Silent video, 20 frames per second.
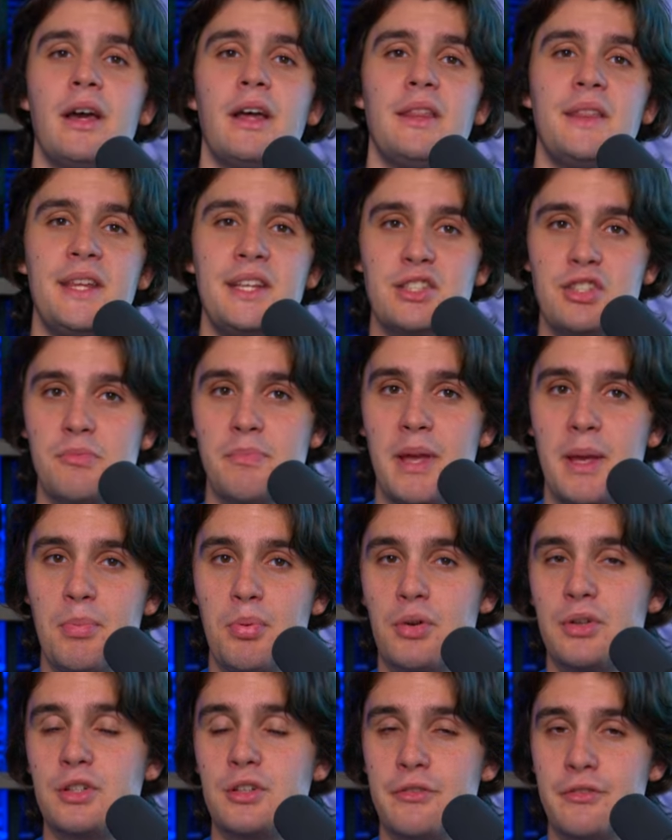These are
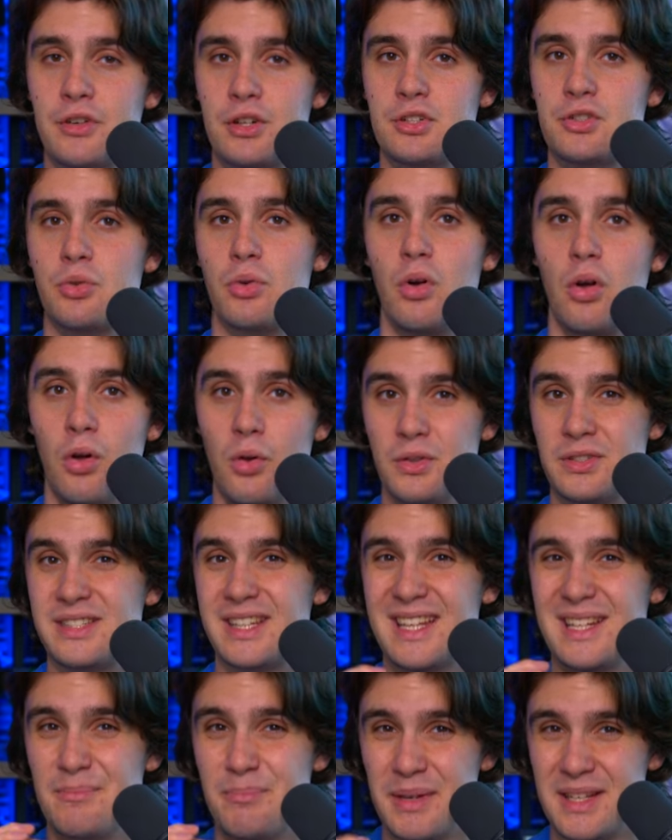people in your virtual
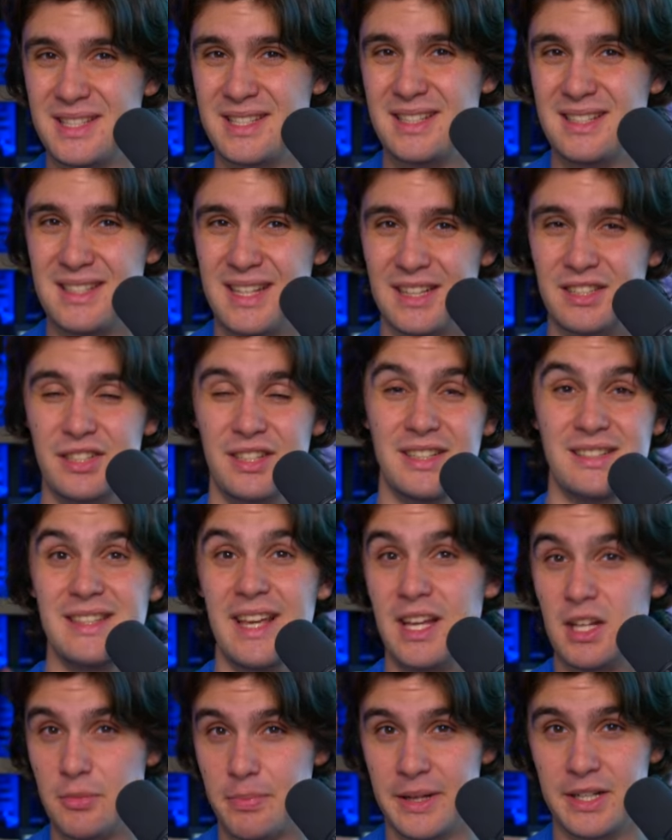wholesaling business that's going to
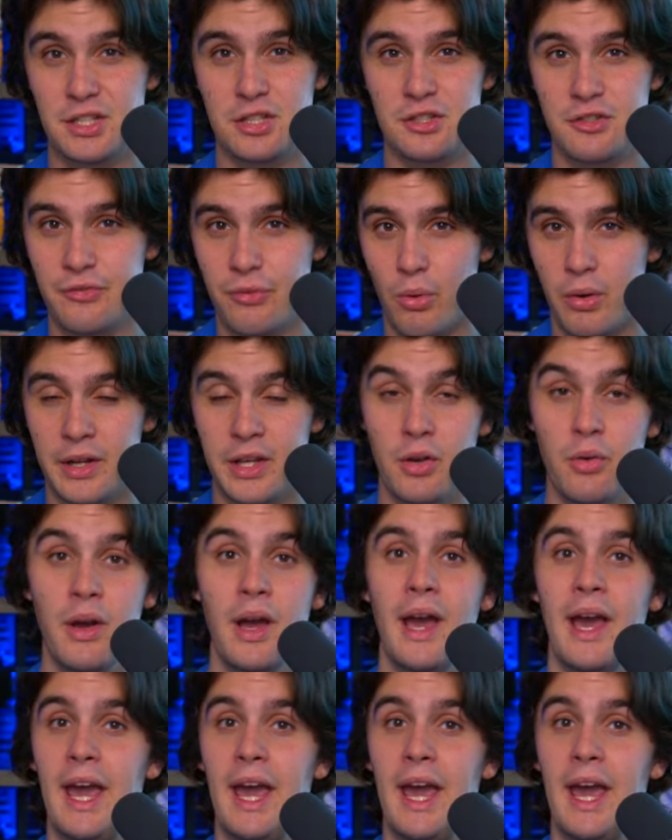take your pictures for you